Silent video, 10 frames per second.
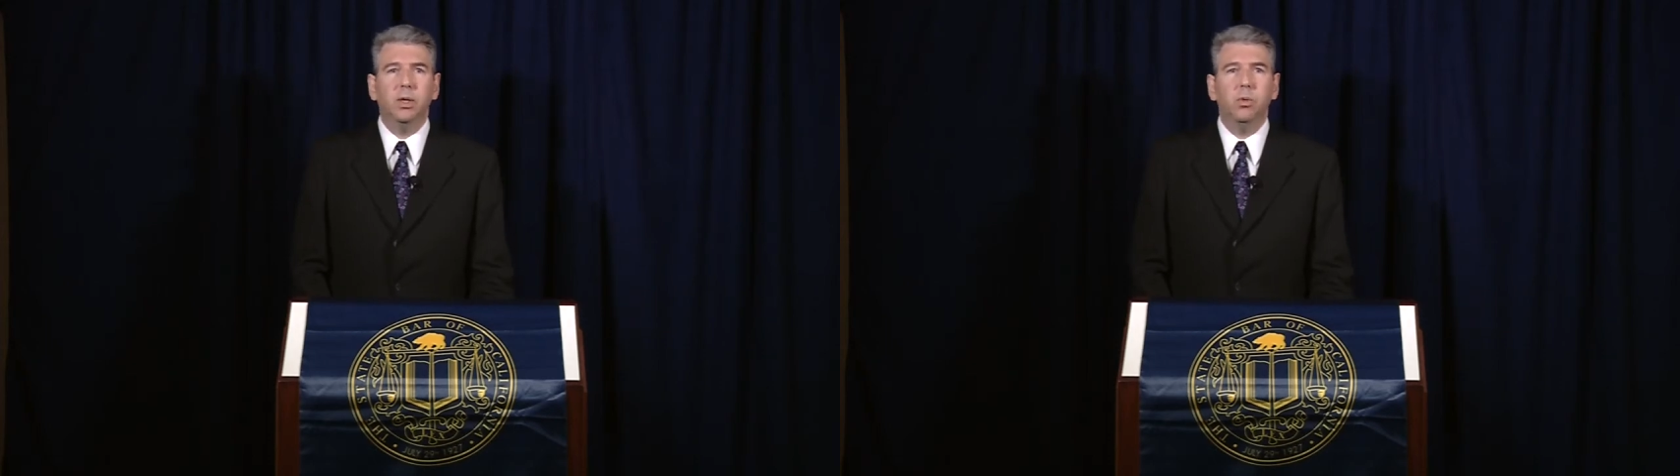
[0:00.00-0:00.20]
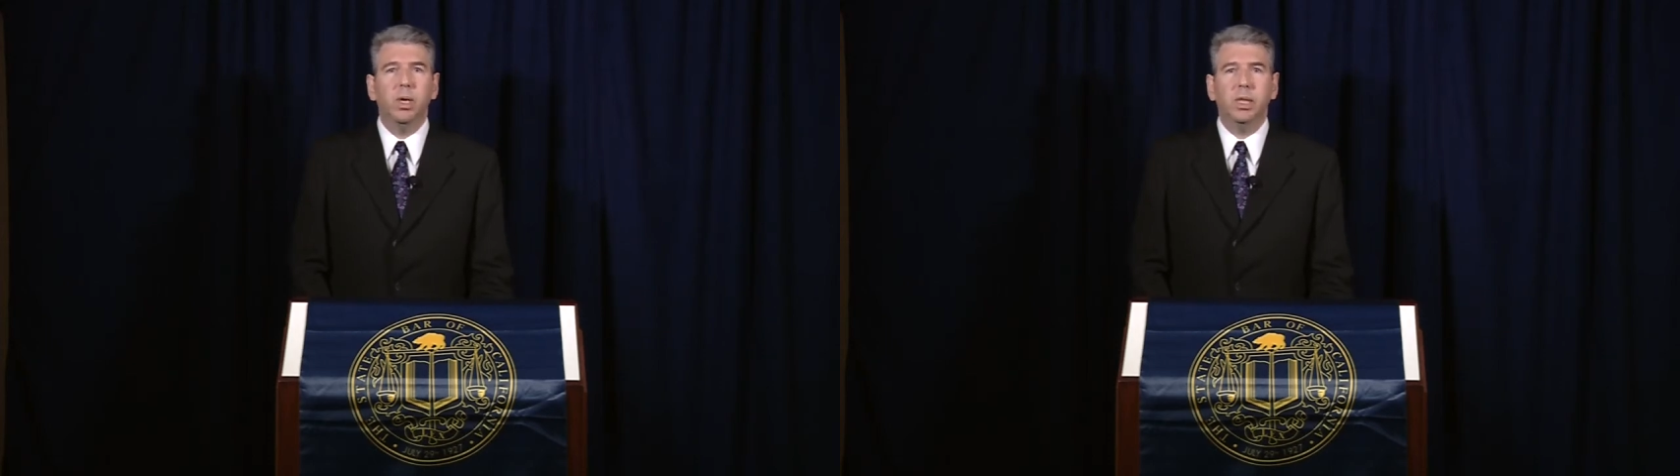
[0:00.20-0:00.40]

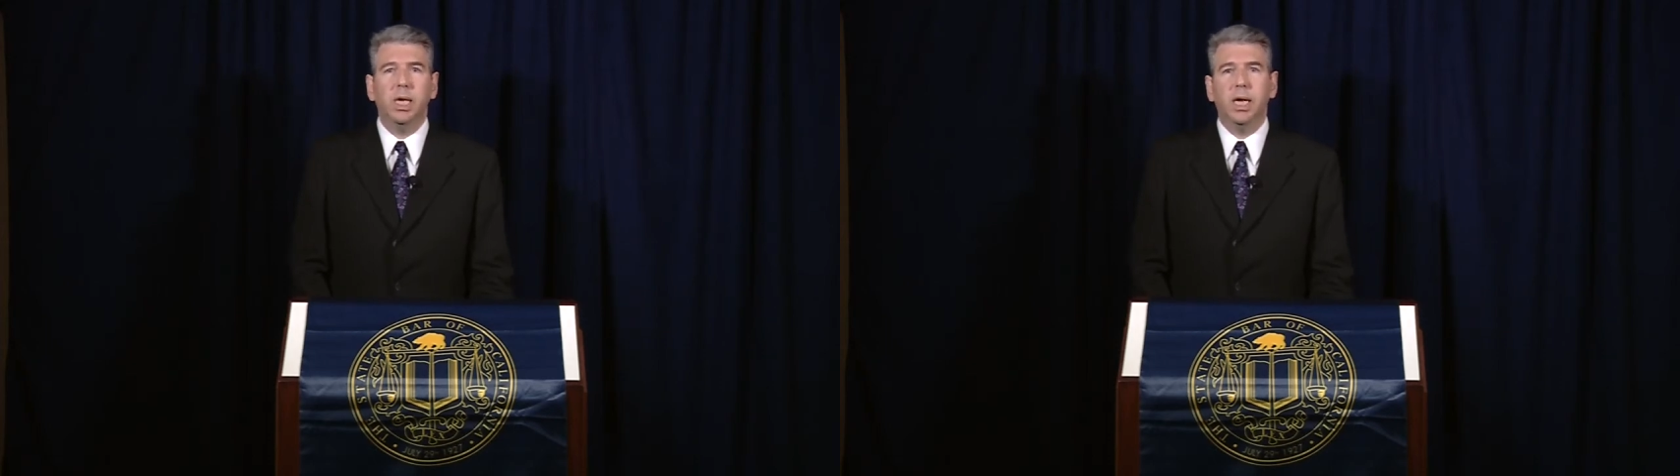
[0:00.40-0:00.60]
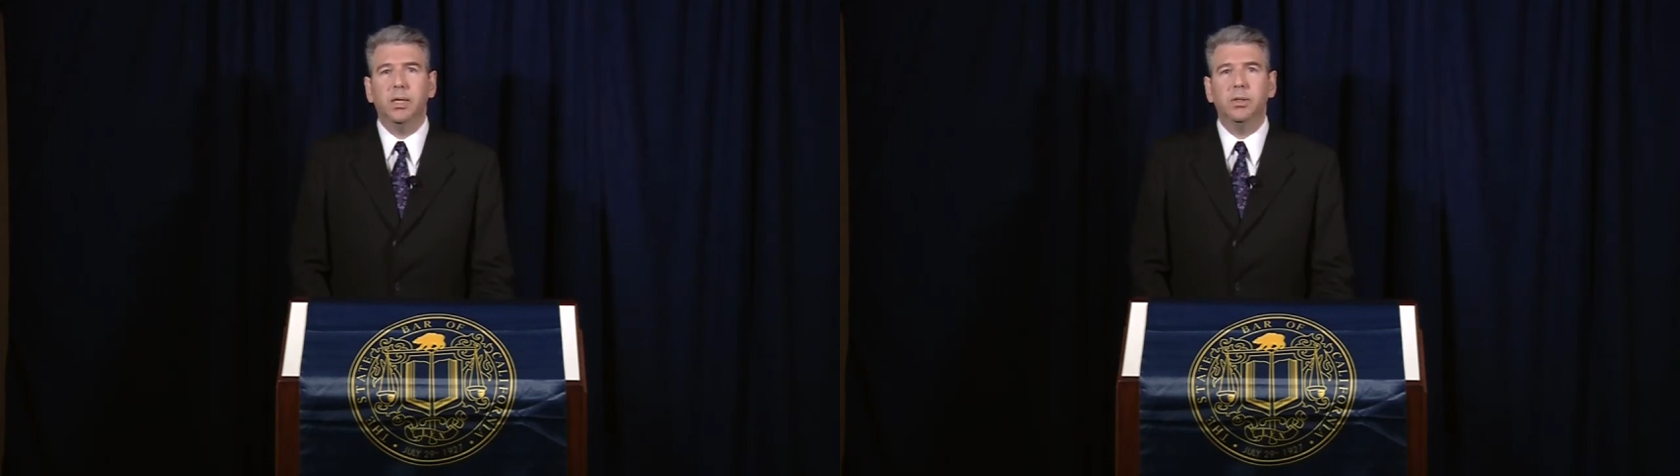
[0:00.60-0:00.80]
you what
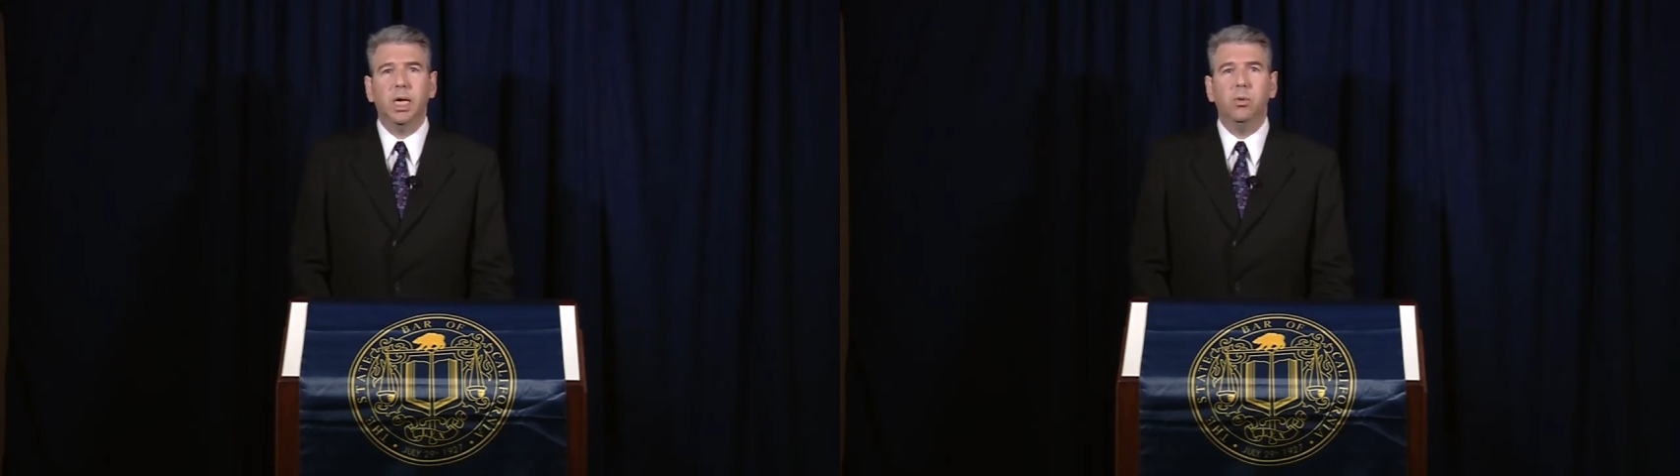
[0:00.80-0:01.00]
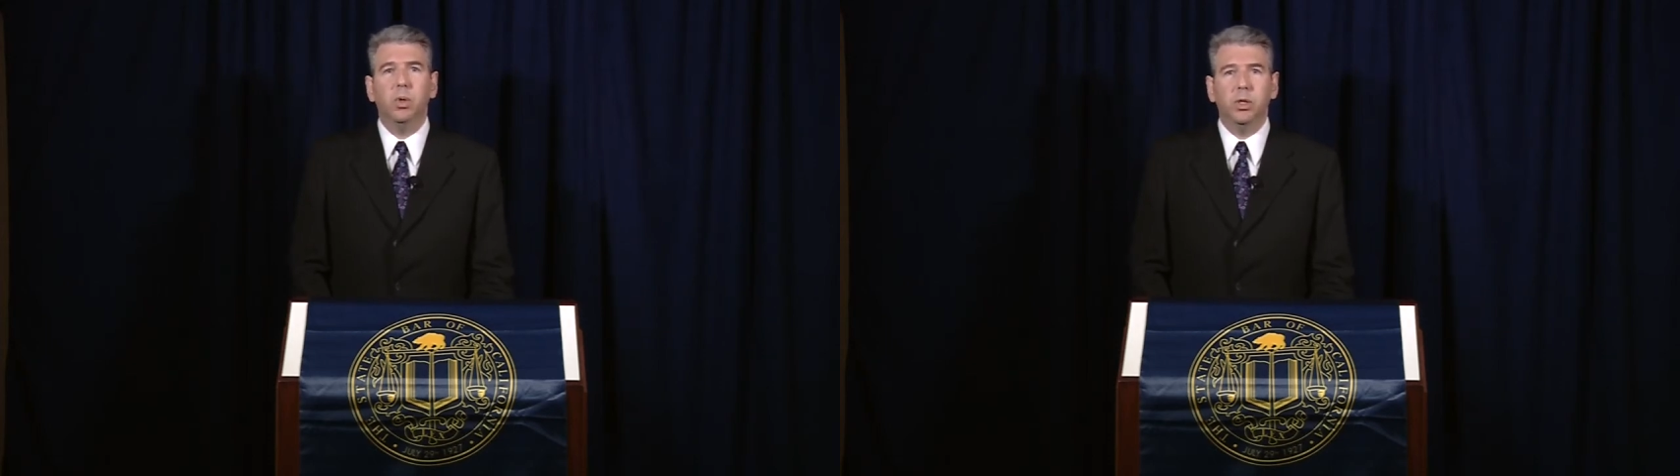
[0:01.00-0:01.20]
the
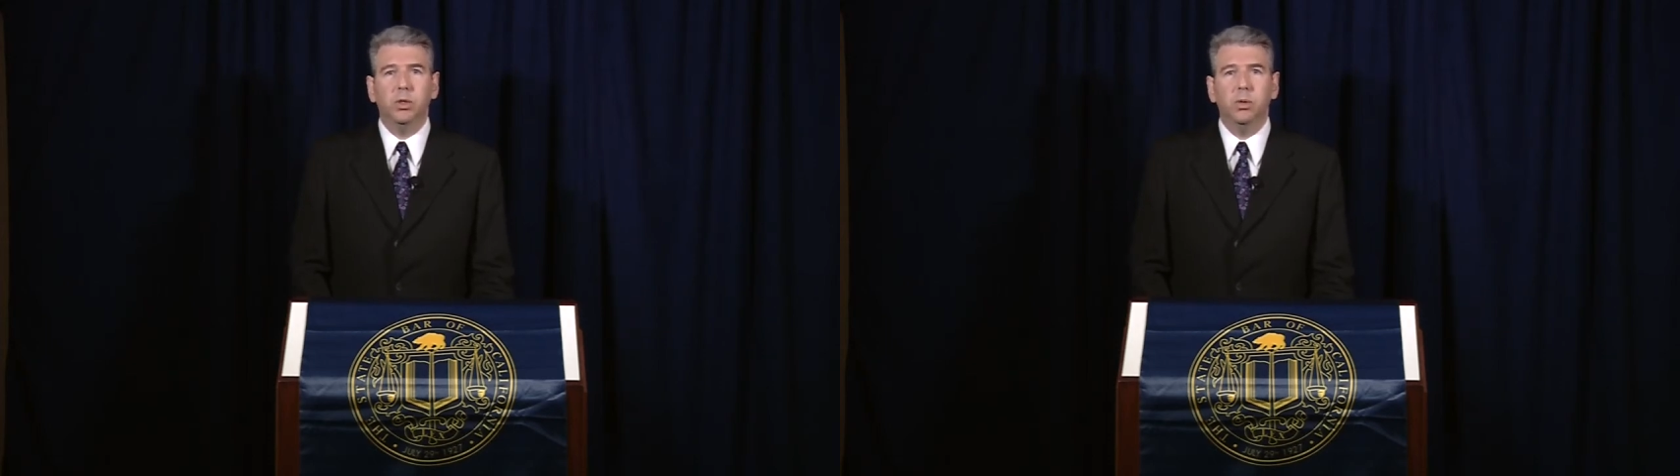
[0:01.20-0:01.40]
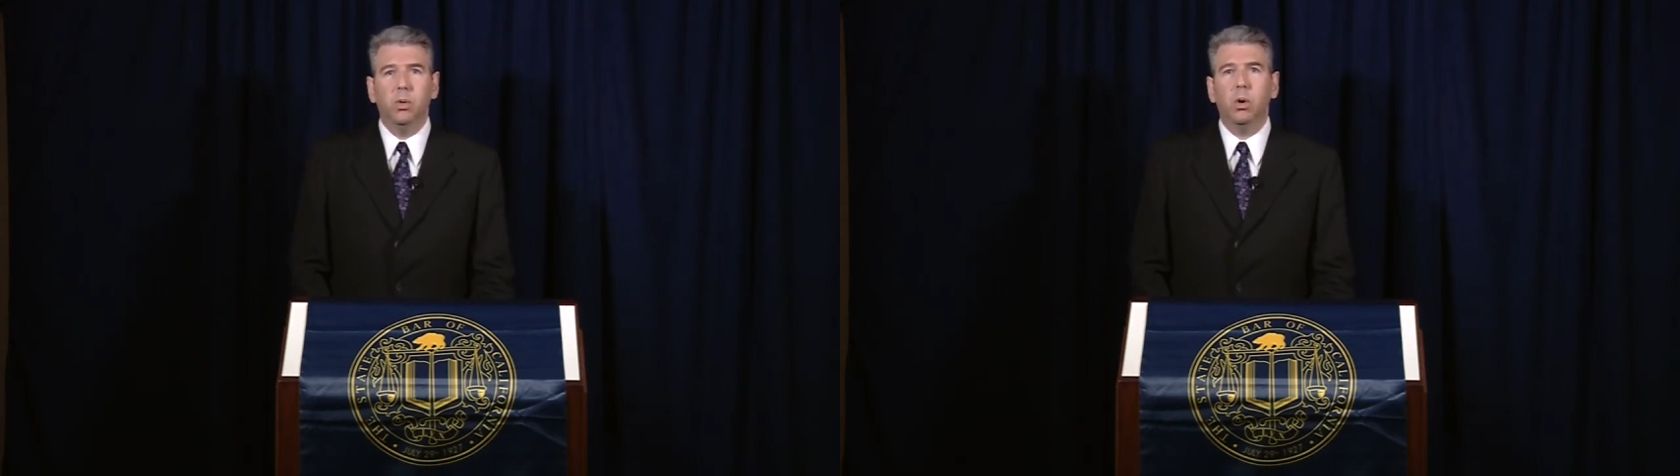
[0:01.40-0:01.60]
NSA will
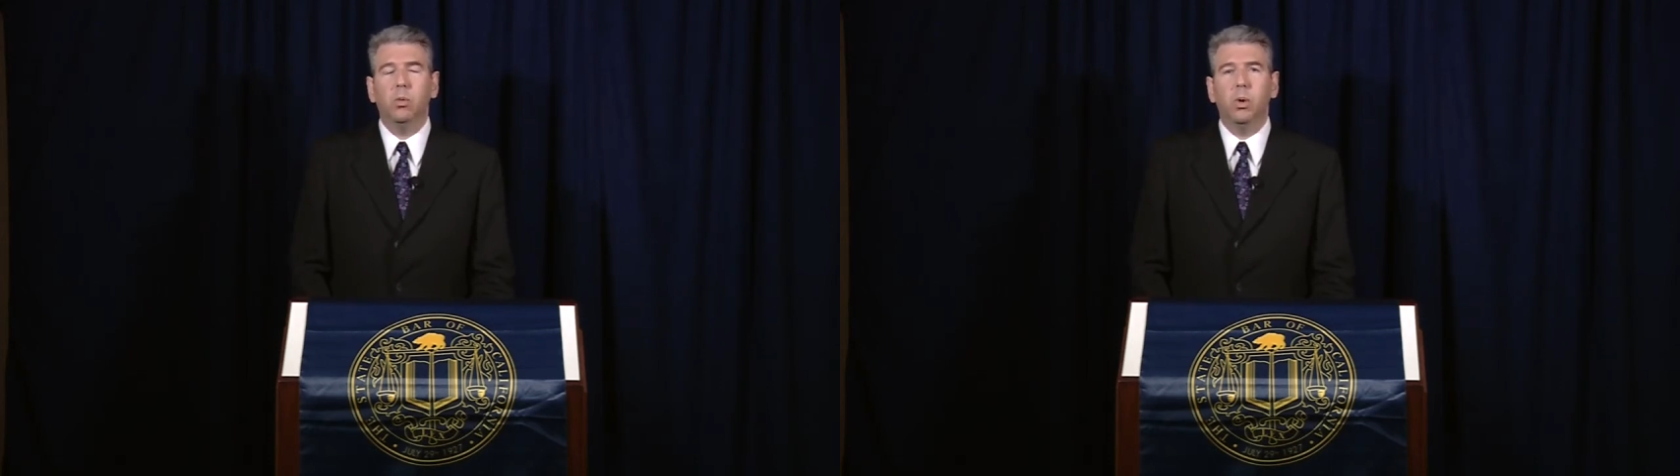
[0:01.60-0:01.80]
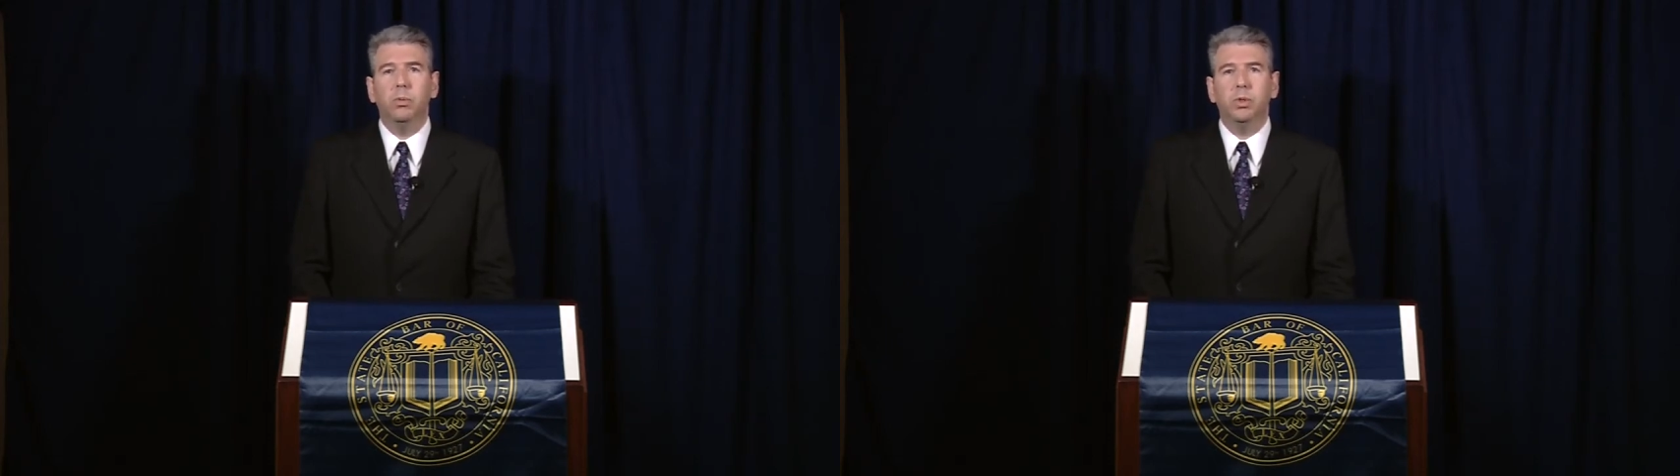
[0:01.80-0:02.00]
do or
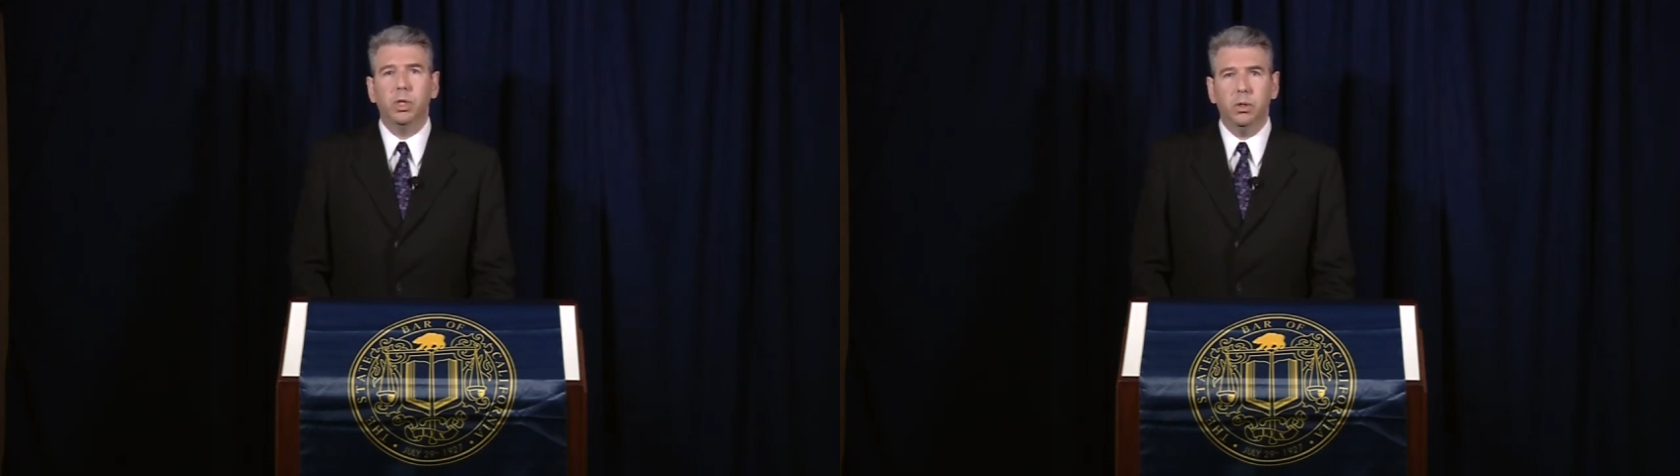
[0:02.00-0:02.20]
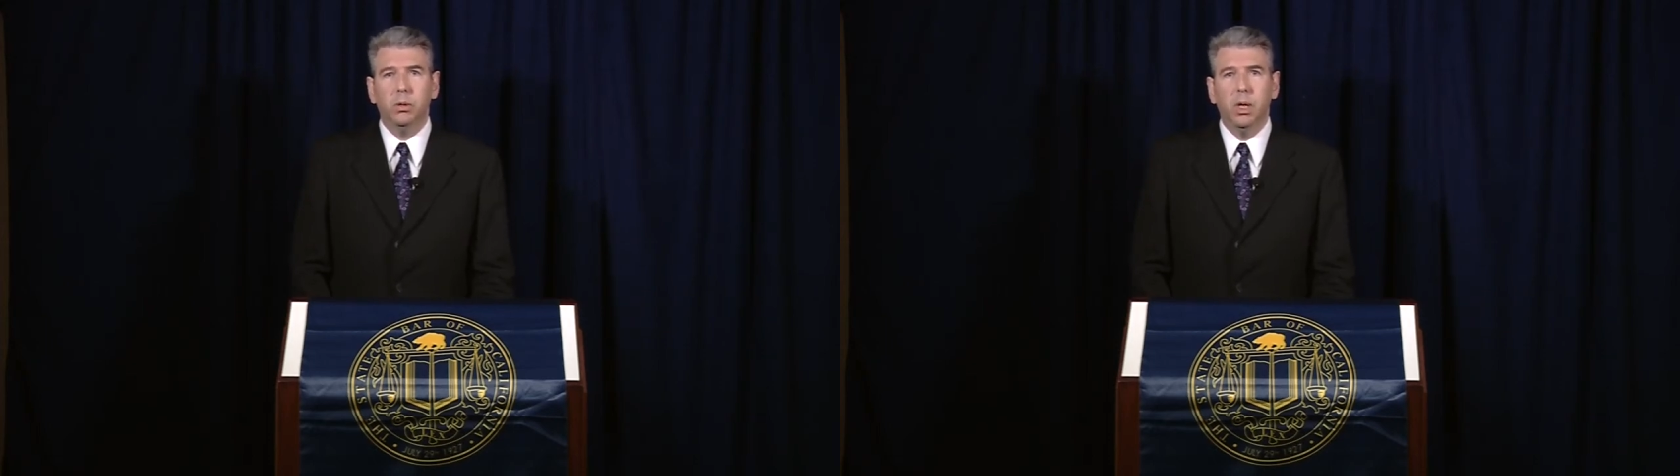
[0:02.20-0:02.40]
won't
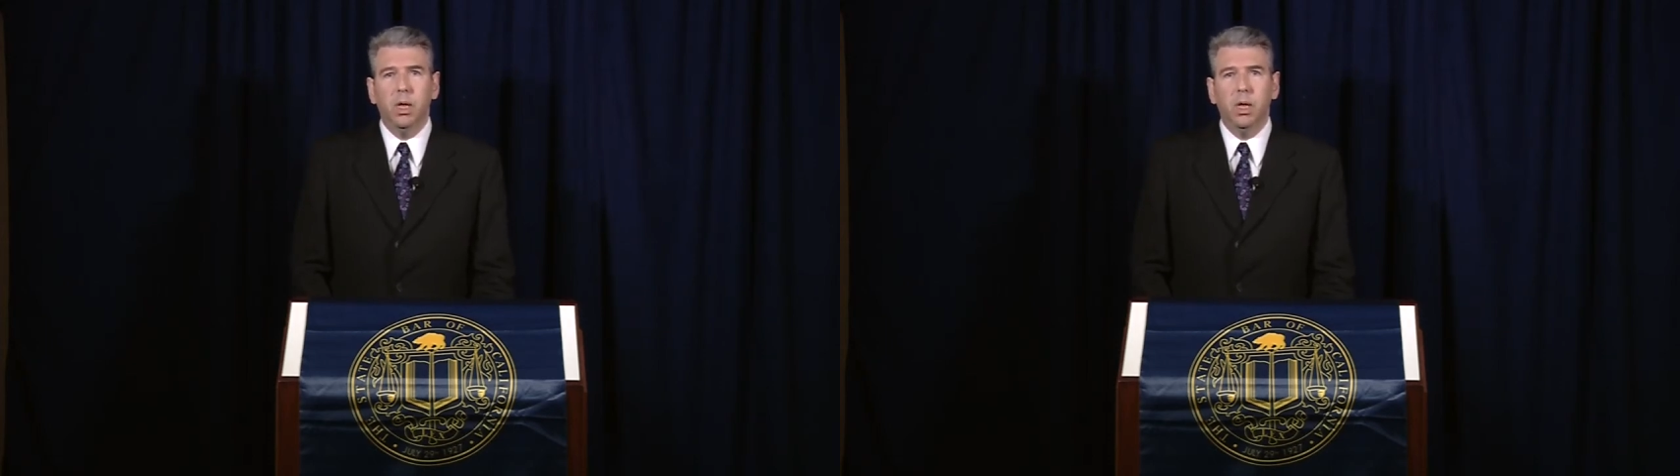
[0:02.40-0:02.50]
do.